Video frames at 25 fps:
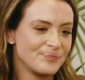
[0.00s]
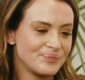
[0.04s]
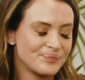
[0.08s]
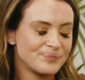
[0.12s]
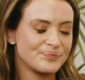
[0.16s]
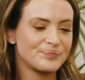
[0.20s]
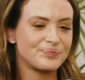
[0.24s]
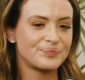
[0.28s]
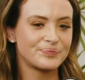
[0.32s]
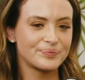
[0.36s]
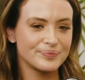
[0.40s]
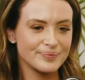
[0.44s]
you
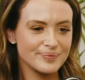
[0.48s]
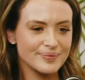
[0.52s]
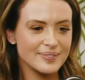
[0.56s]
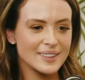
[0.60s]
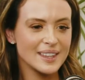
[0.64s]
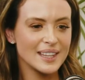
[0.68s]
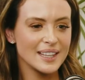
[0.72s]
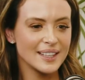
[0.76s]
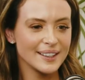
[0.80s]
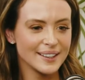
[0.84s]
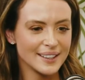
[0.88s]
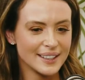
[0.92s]
came
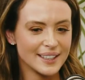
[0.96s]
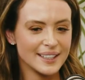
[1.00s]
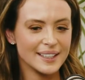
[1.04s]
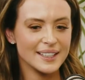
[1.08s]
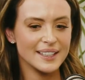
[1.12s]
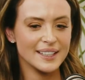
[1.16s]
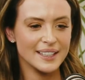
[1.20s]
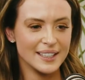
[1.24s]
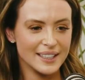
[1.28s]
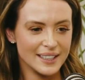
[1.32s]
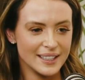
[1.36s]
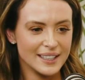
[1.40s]
back
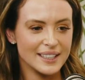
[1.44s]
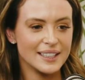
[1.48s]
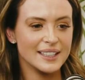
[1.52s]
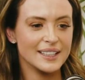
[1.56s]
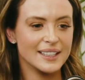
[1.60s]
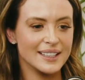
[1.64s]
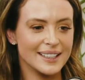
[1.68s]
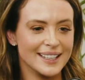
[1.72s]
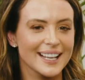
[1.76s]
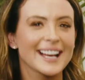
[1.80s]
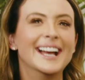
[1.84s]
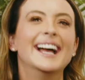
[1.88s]
tired.
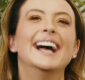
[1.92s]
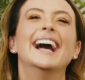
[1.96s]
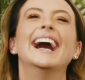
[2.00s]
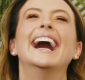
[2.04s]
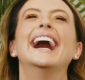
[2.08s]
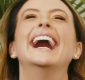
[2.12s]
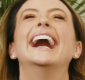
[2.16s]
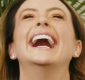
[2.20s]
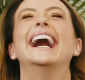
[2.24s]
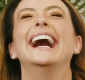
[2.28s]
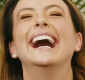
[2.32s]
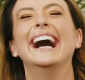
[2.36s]
Which
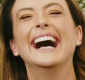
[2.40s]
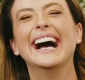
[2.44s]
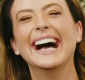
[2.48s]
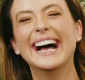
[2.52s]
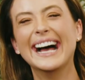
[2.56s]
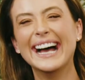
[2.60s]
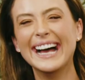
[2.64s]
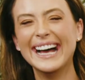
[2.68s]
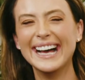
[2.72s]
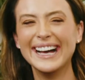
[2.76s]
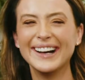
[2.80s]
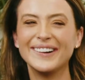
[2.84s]
is
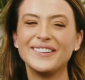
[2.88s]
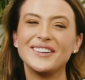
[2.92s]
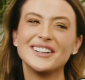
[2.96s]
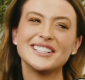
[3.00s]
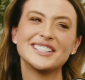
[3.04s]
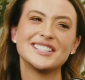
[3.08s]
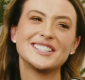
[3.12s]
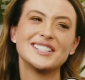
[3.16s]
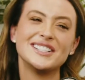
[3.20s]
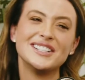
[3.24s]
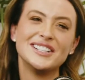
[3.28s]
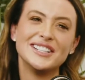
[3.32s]
fine.
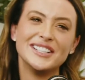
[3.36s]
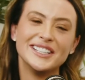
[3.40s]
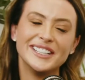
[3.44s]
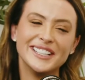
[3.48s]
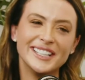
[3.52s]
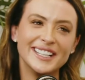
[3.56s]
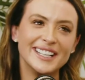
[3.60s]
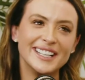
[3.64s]
What's new?